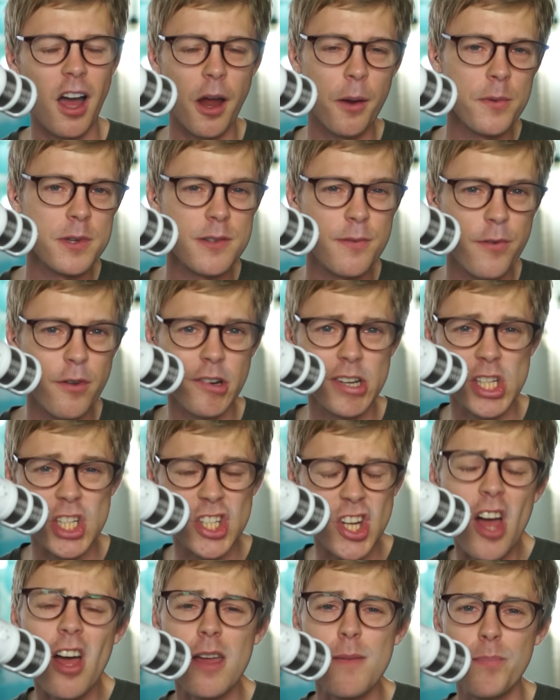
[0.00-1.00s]
I was a very
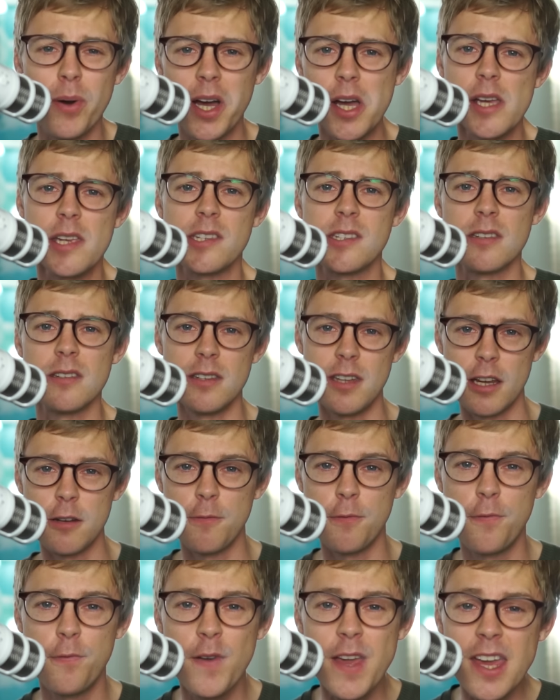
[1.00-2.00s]
shy person, and
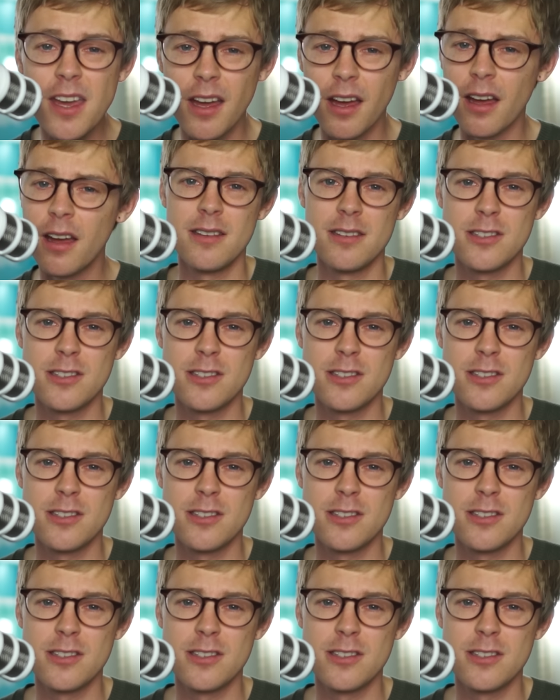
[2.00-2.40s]
fear